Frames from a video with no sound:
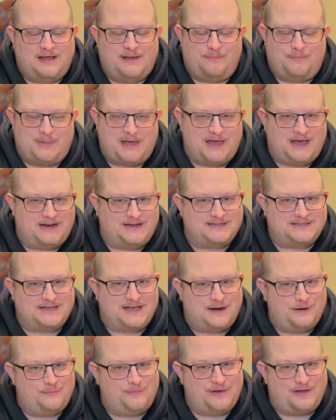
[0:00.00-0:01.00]
Man, it's
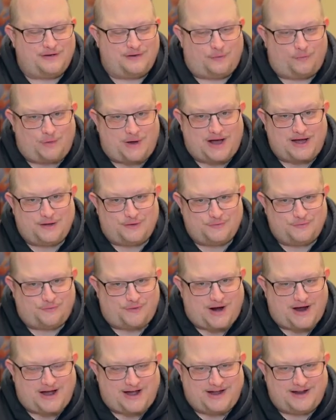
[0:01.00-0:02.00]
going to be a wild
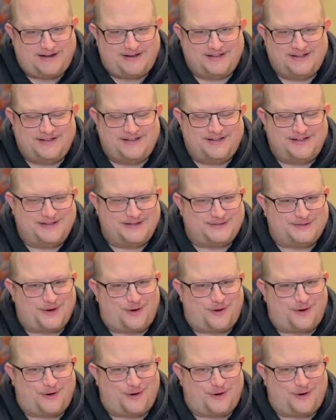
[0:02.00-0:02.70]
ride. It's